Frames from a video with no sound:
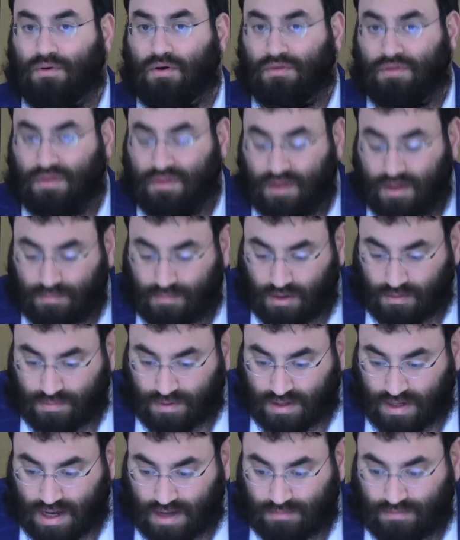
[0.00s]
them are
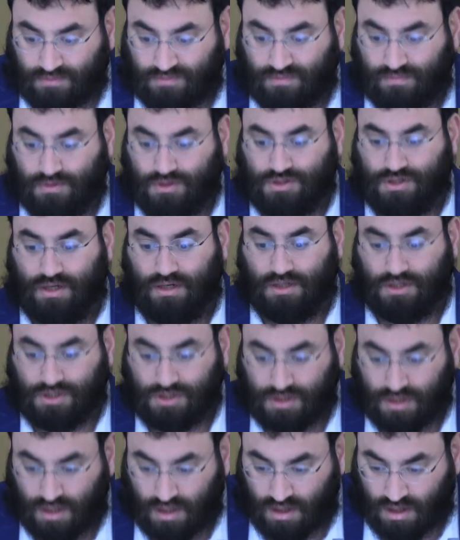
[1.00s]
mekabel from the
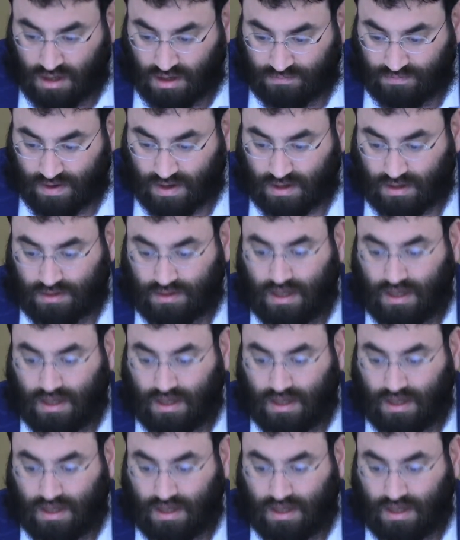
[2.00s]
sherish of echad.